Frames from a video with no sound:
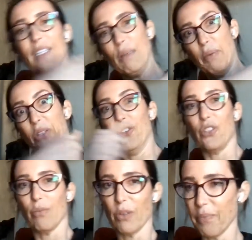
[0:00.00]
you punch
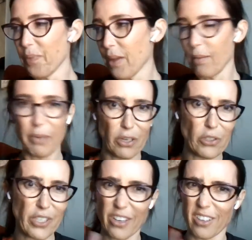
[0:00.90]
someone, but
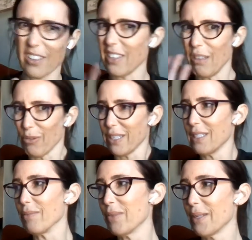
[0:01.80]
not so hard that you break
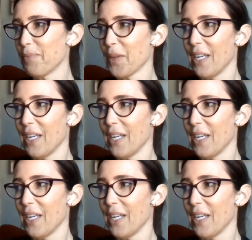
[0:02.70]
something.